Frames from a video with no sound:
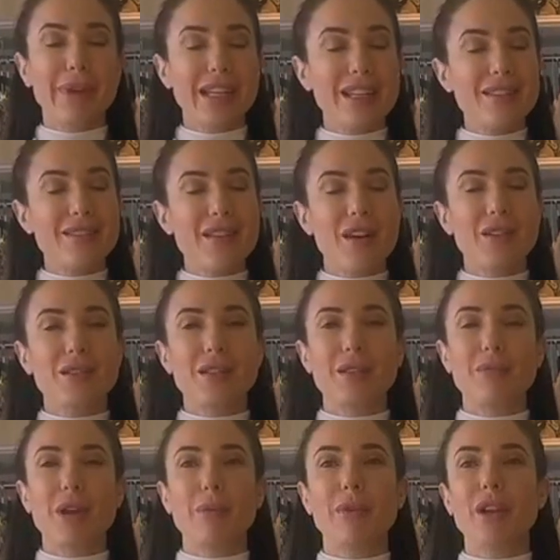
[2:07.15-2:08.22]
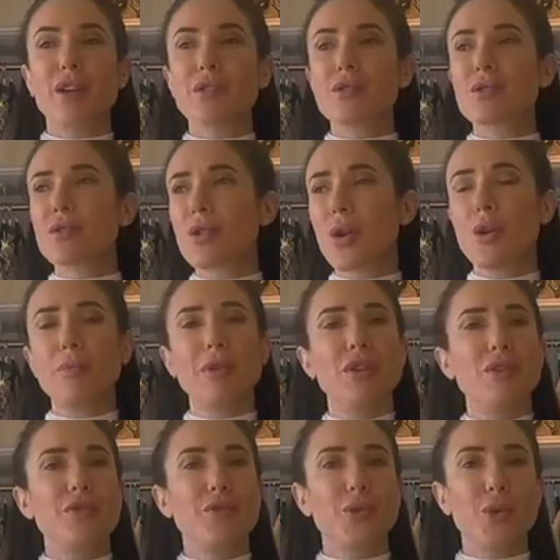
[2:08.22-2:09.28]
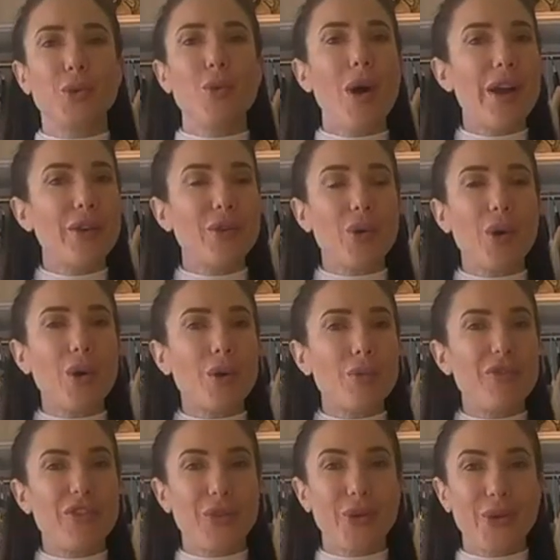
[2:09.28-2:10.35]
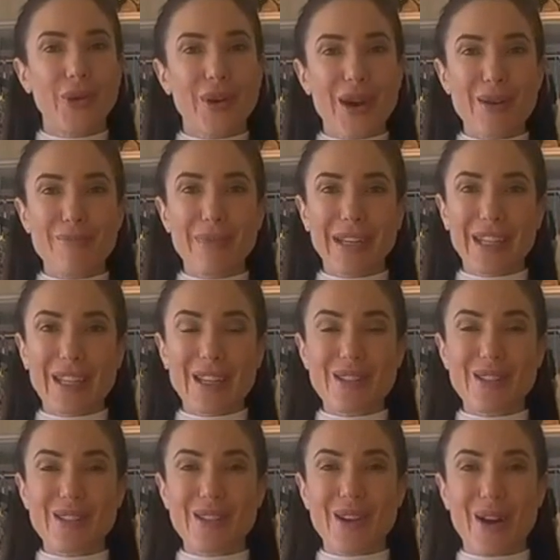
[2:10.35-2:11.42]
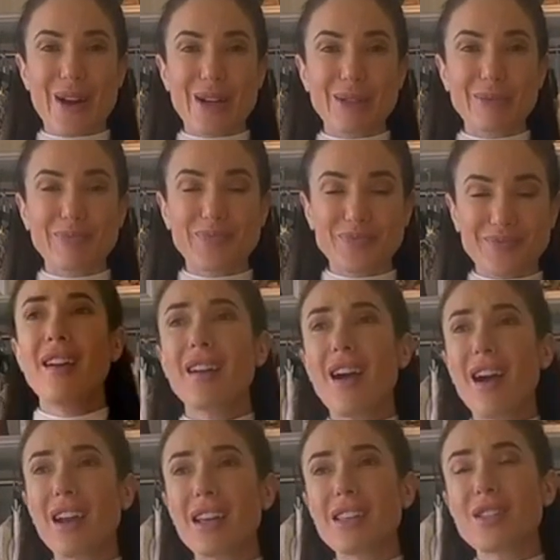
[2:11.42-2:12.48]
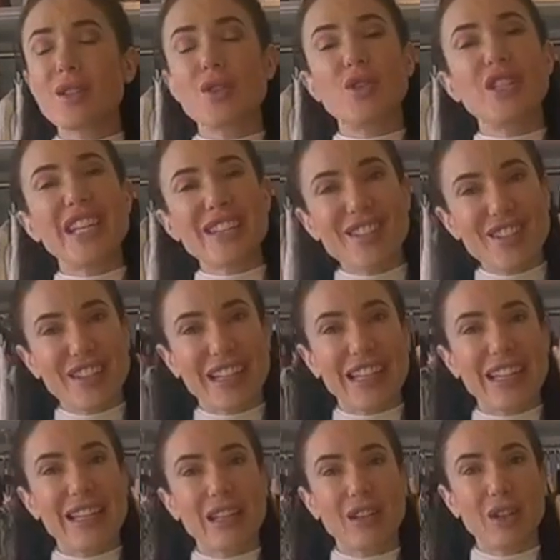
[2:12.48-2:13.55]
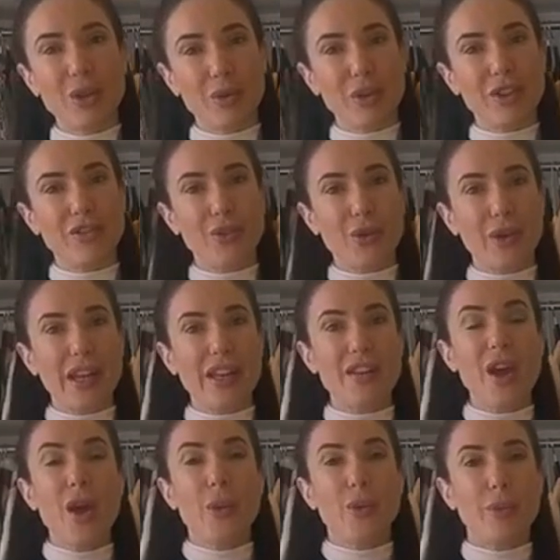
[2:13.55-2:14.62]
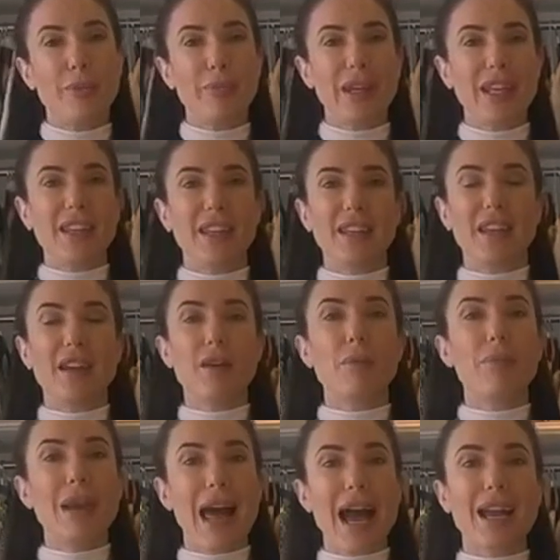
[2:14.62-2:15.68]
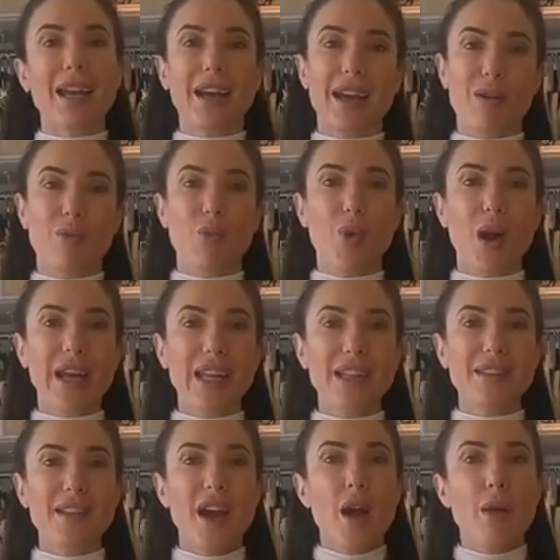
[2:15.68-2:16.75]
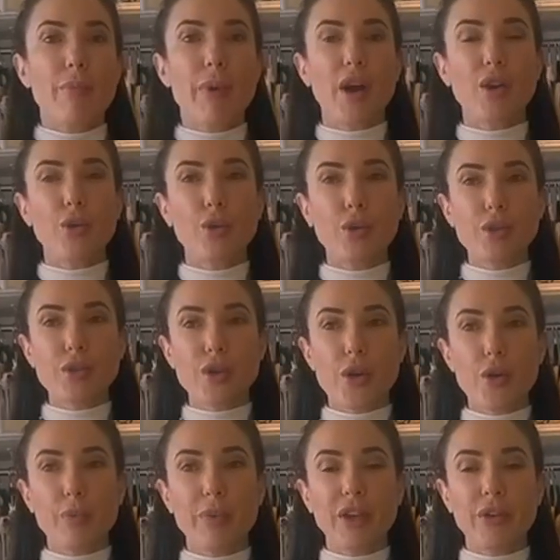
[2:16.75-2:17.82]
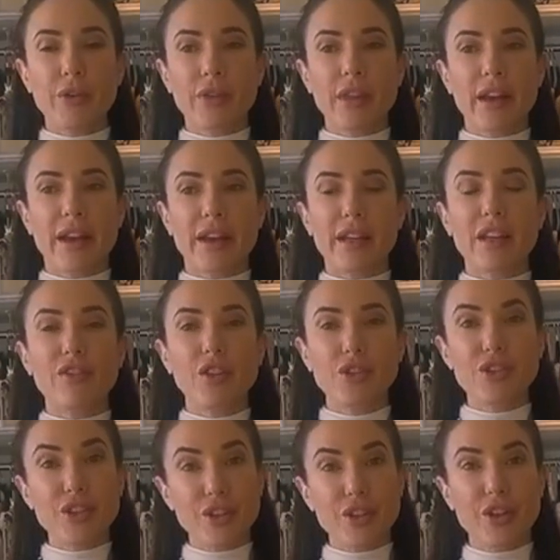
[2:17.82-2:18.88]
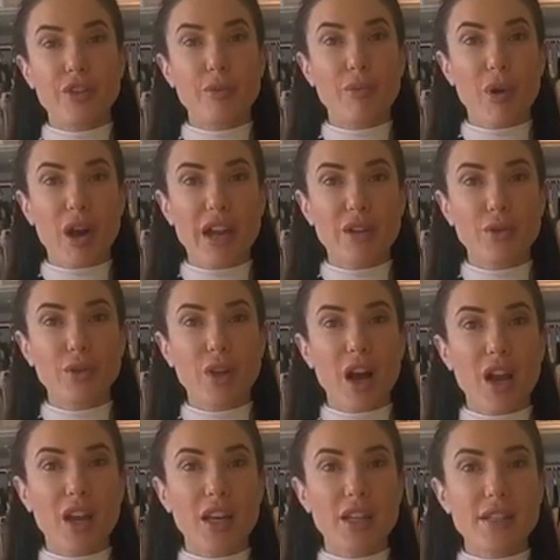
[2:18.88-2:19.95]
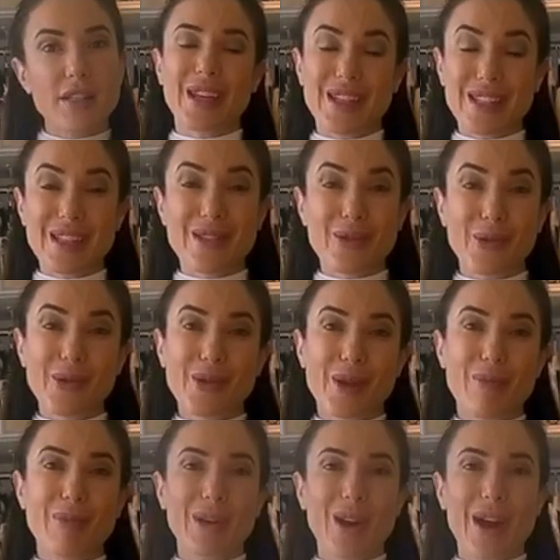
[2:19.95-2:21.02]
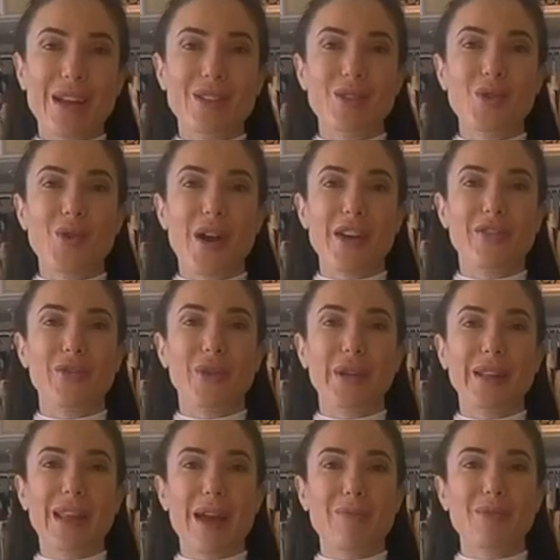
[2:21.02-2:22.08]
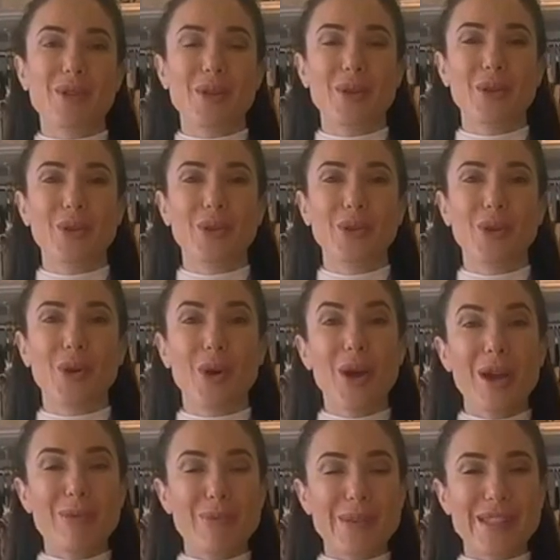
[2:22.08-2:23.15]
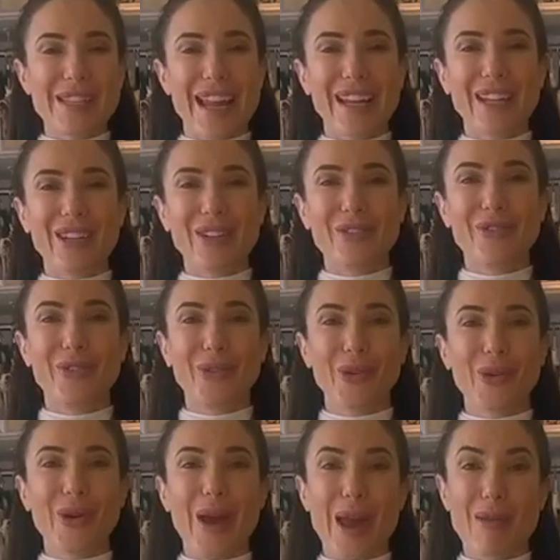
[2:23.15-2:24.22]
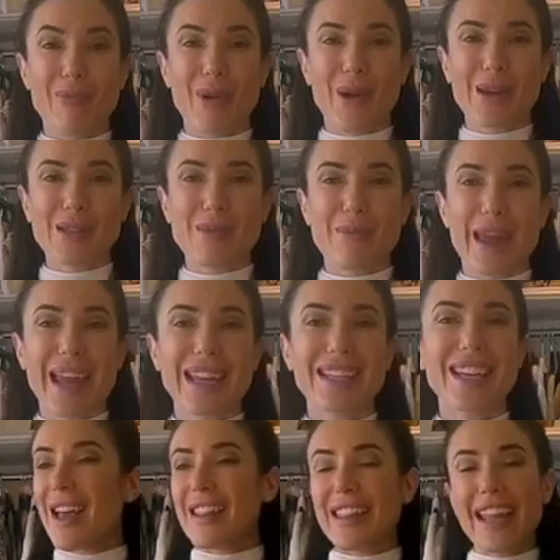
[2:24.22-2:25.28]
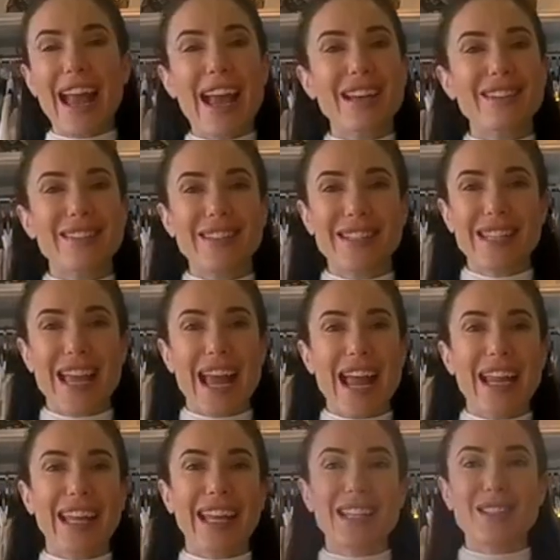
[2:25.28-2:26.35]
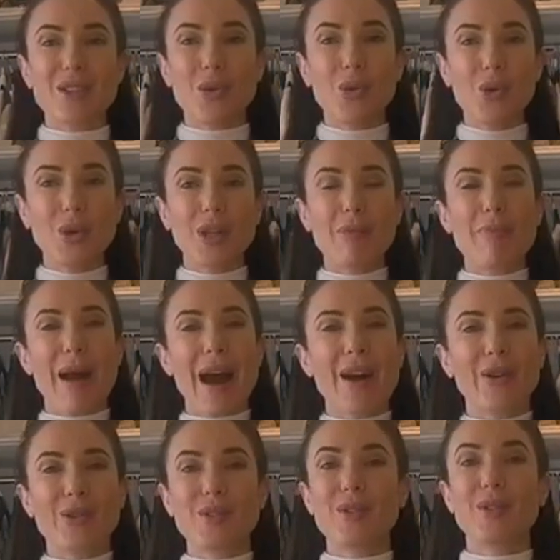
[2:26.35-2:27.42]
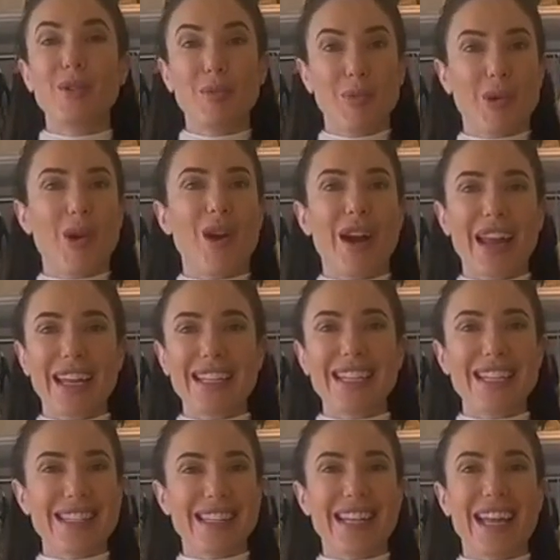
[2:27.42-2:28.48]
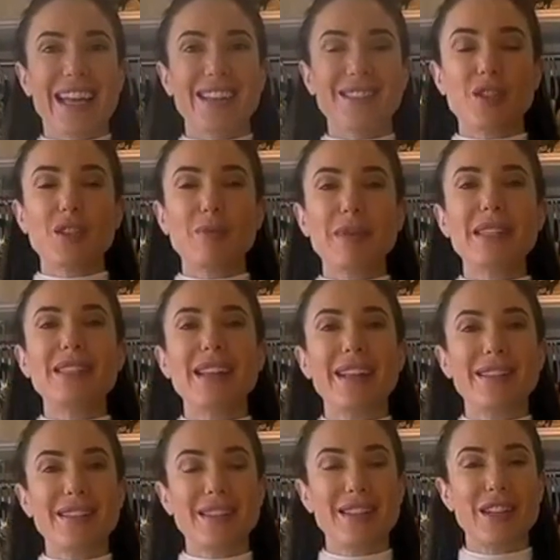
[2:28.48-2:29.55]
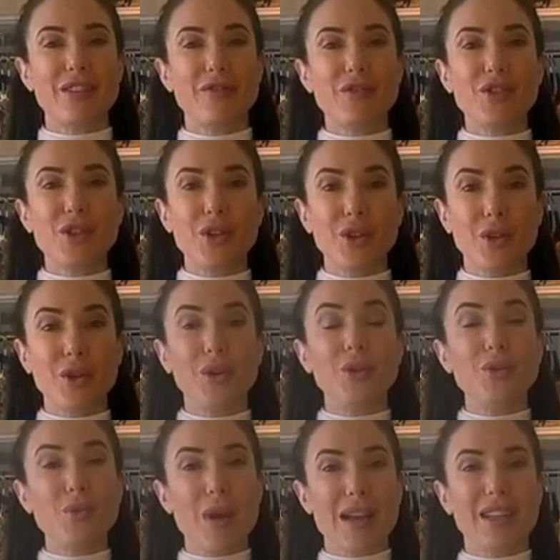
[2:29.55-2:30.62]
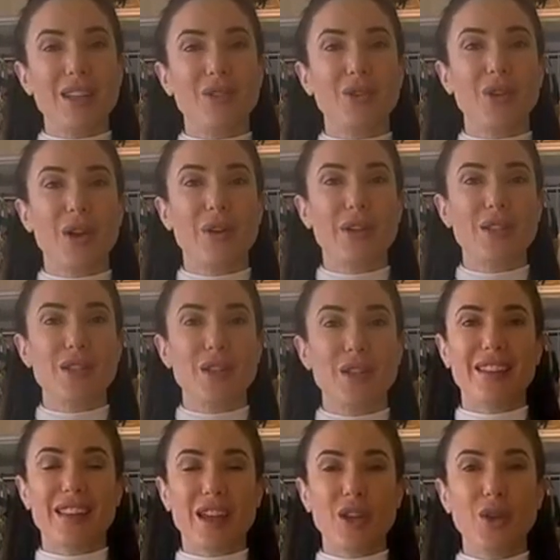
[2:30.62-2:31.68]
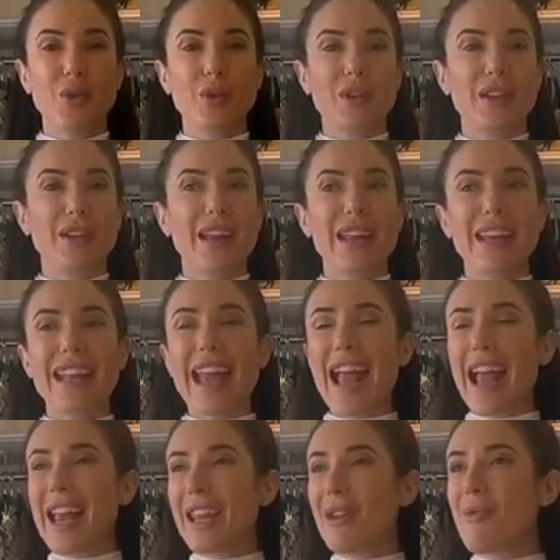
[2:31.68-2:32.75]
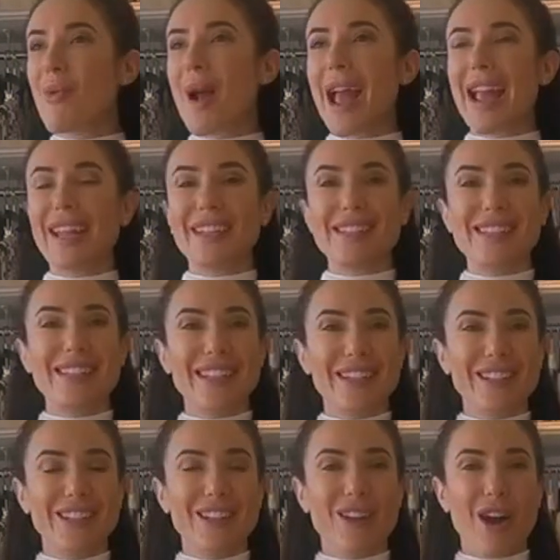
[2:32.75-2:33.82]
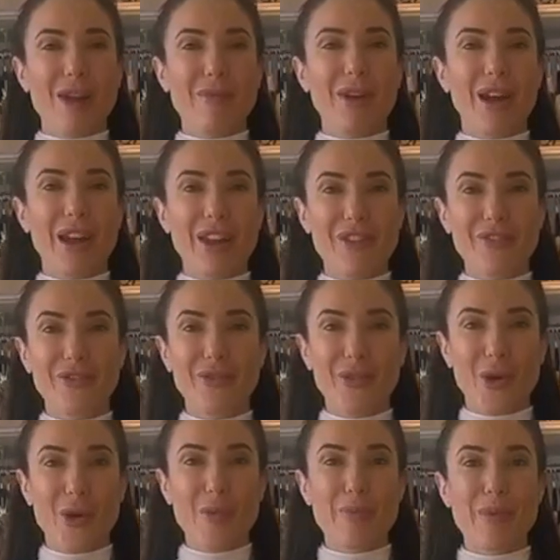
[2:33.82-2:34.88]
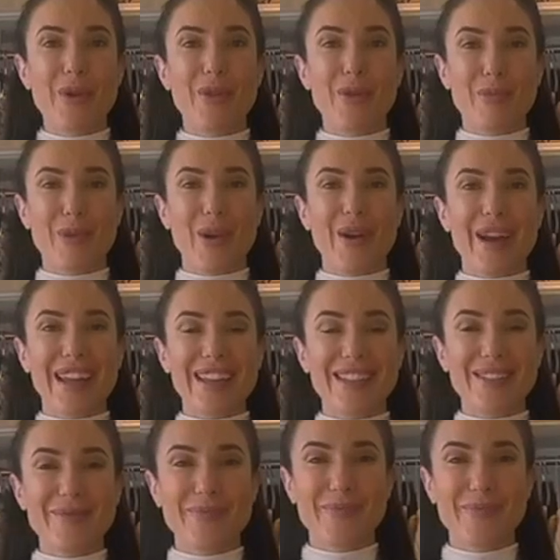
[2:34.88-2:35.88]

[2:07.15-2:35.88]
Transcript: MIDI styles at the moment are so beautiful. Why not opt for a MIDI style? Colours traditionally you would avoid would be black and white but also beyond that if you do know the bridal colours it is also polite to try and avoid them so you're not mistaken for a bridesmaid. At the end of the day it's all about the bride isn't it? Just be sensitive to whose wedding you're going to that you wouldn't in any way steal the limelight from the bride.